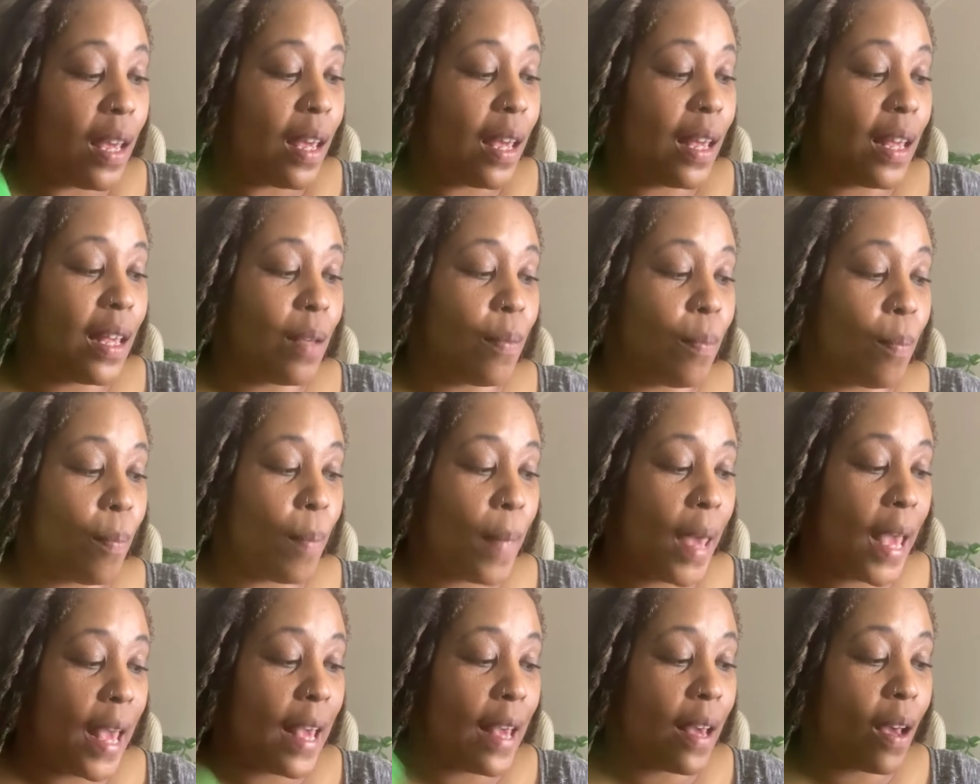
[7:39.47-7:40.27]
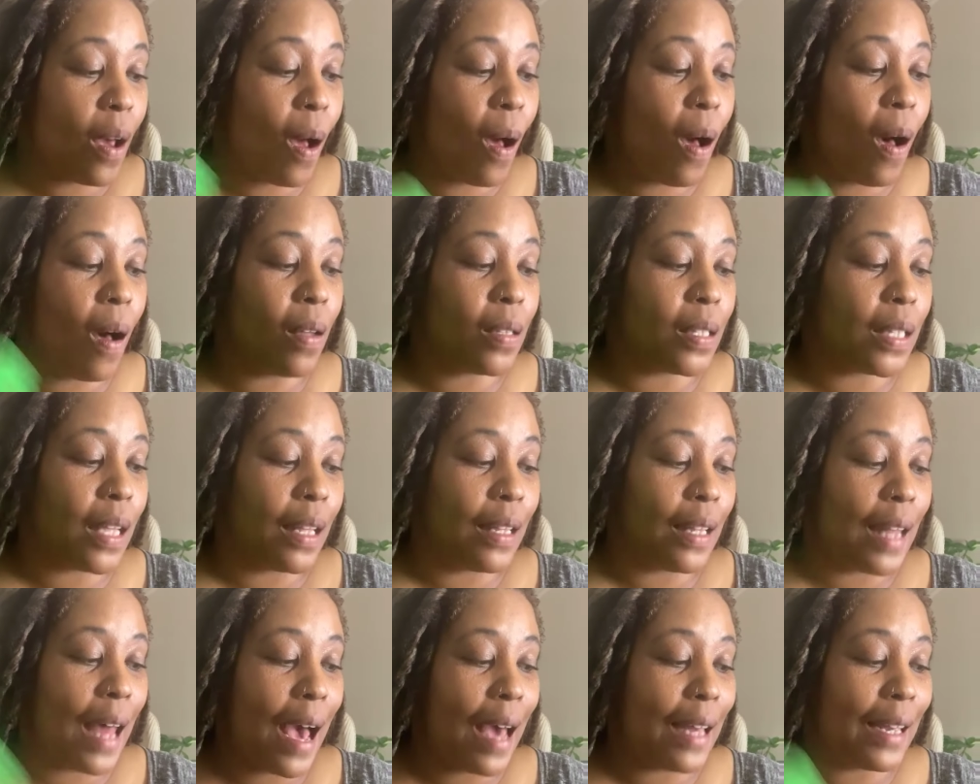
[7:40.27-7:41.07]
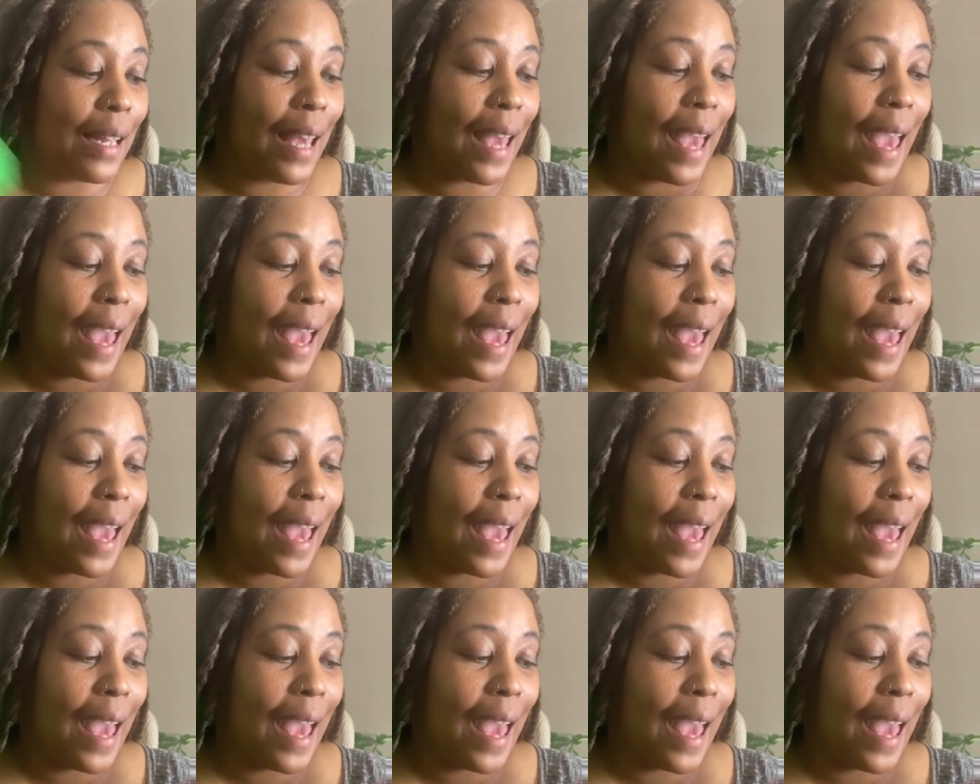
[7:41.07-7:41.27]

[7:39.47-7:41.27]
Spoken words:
it may cause a lot of